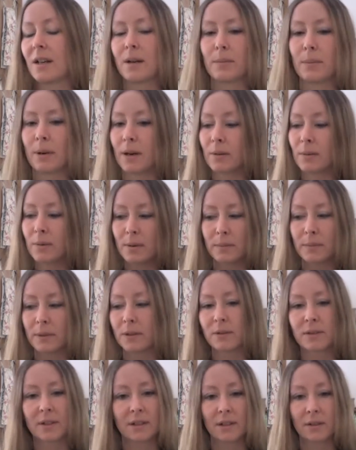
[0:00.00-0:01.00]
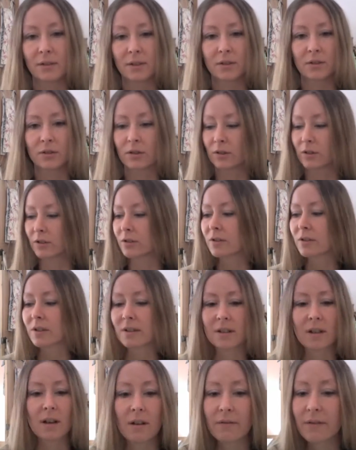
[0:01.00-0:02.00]
But I won't be using those instructions because
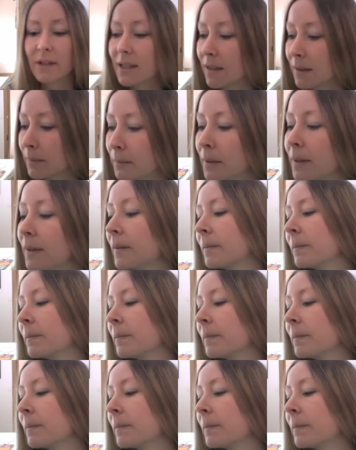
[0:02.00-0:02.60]
I can't read them.